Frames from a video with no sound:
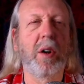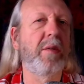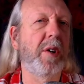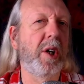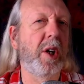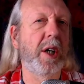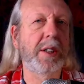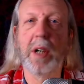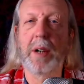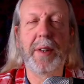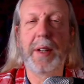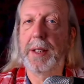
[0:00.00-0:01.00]
gets
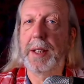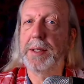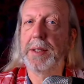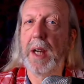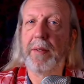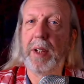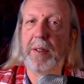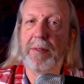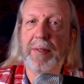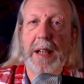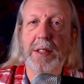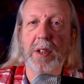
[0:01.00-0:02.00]
overlooked. Not that it doesn't
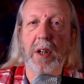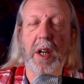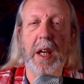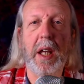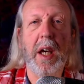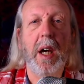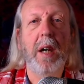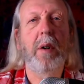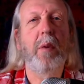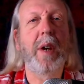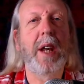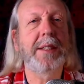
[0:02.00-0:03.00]
have an effect on it,
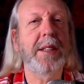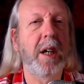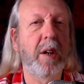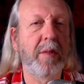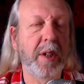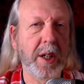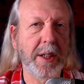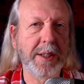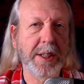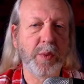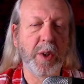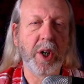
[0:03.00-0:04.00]
but when I say
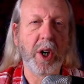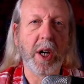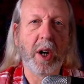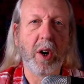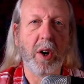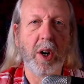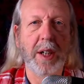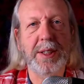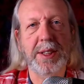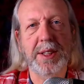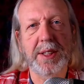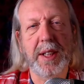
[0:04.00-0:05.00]
overlooked is we're not
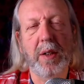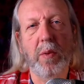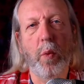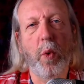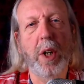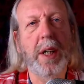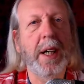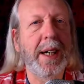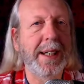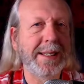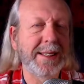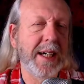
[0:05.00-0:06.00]
consciously
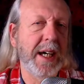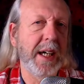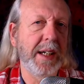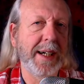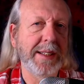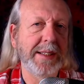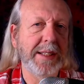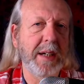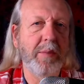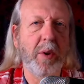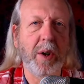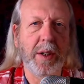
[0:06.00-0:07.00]
working at setting
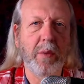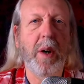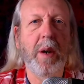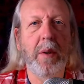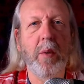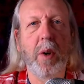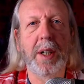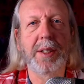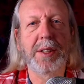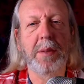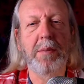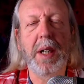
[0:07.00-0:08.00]
that set point the way we
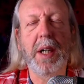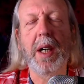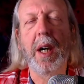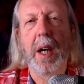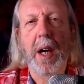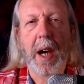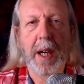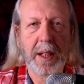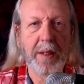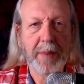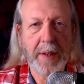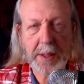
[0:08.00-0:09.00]
want it to be.
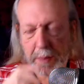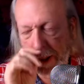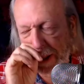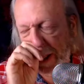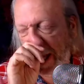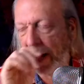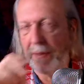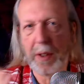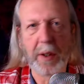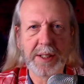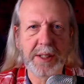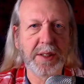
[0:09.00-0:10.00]
And in the Facebook
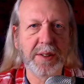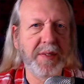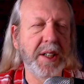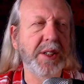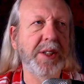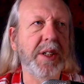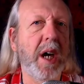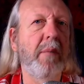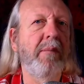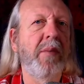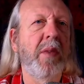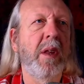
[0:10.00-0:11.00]
Live that I just
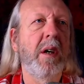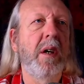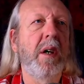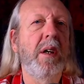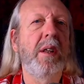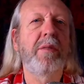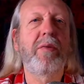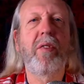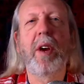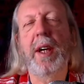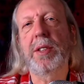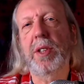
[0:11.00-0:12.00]
finished up,
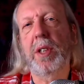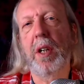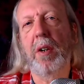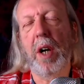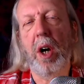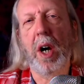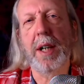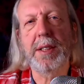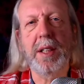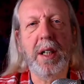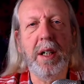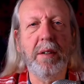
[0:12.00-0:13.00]
the phrase
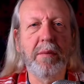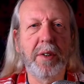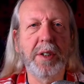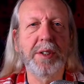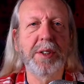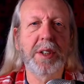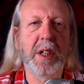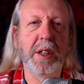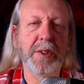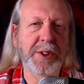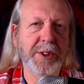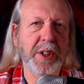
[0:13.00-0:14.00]
curiosity
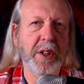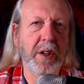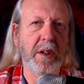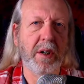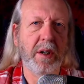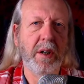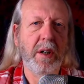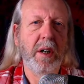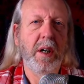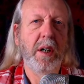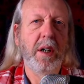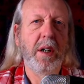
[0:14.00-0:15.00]
versus
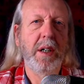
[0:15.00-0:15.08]
concern